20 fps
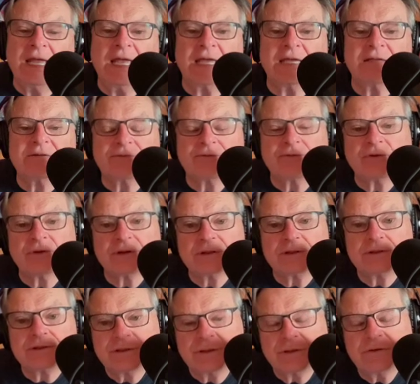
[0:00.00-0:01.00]
And for
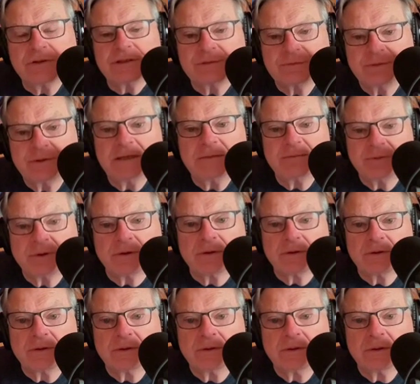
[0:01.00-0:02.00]
the Jewish
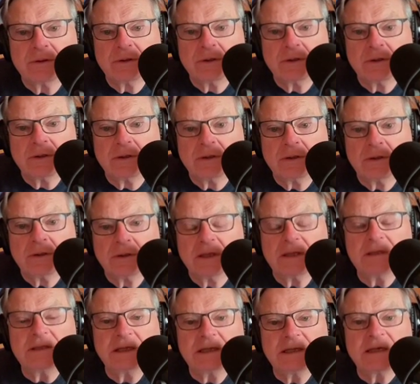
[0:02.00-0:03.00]
people
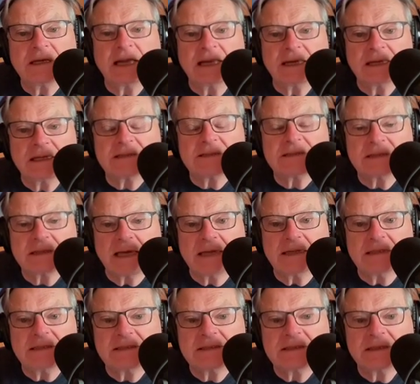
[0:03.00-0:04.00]
in the United
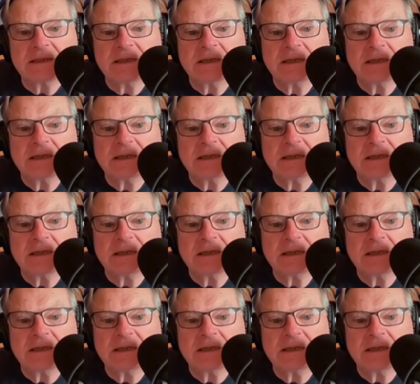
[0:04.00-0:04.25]
States